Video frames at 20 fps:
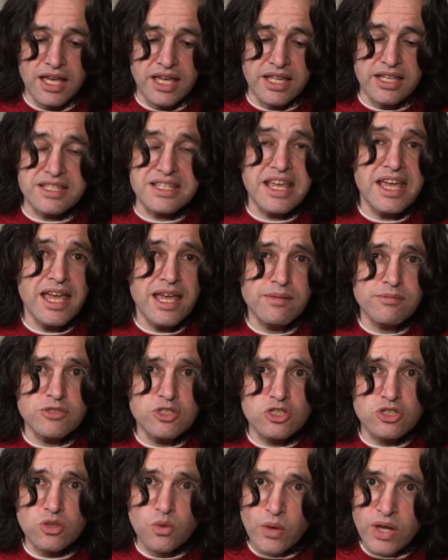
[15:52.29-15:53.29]
It's aimed
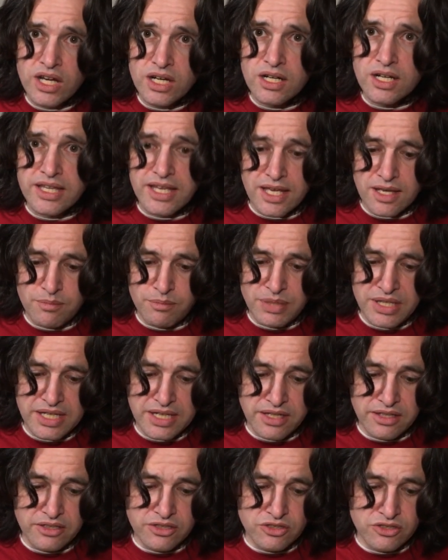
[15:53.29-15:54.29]
squarely at
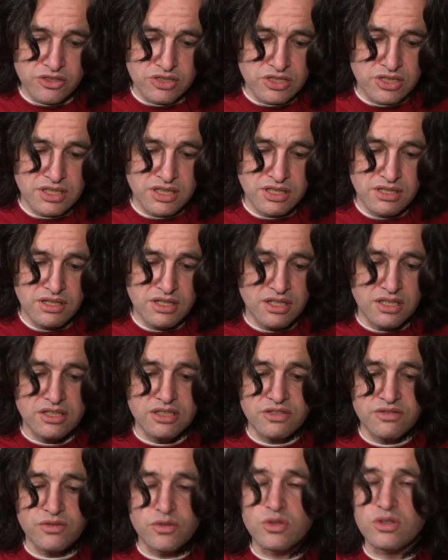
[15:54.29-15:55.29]
beginners.
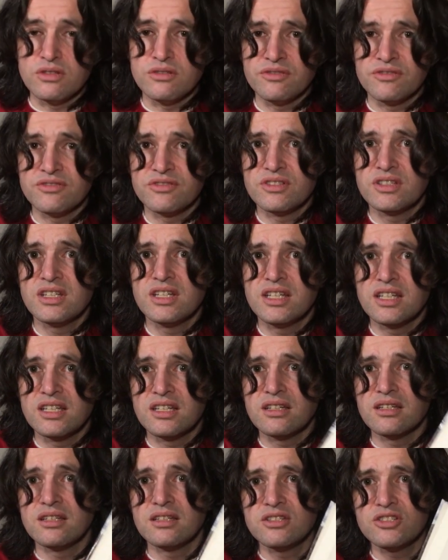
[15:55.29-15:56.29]
It's full of
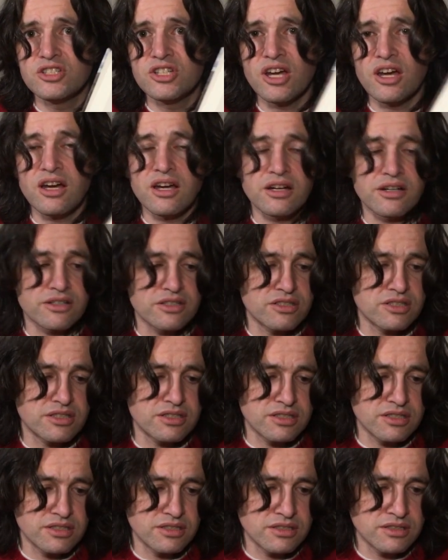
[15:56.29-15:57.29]

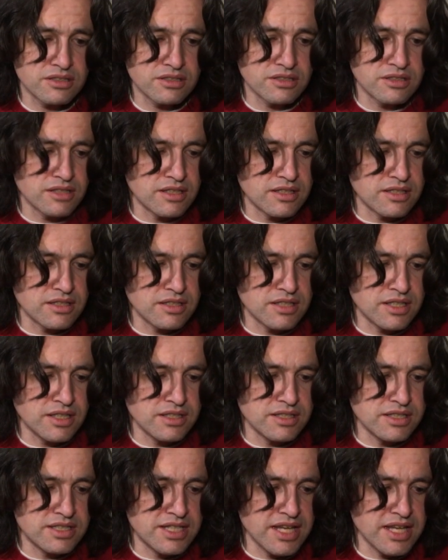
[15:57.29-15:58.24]
charts and